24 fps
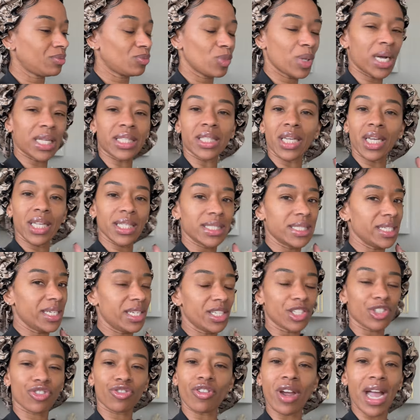We got the
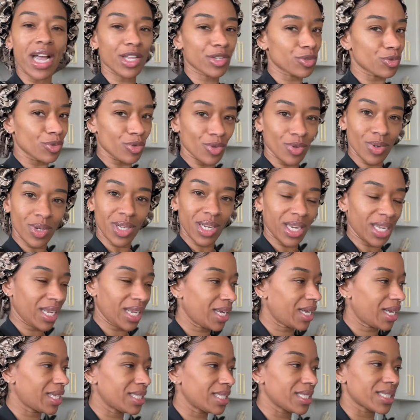Adidas tracksuit on
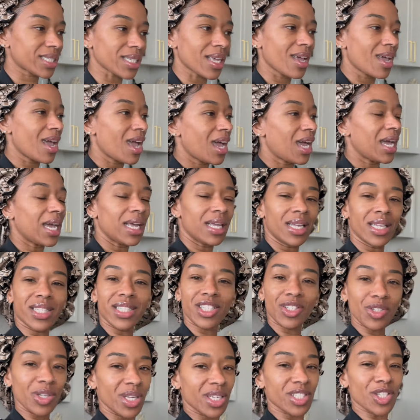and it's
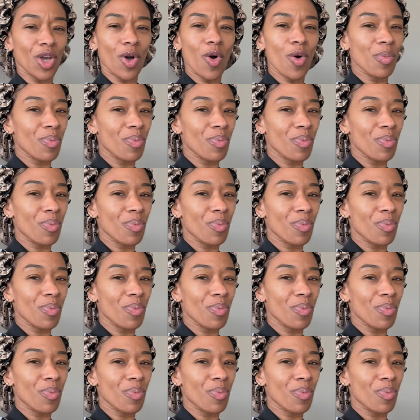a, it's a whole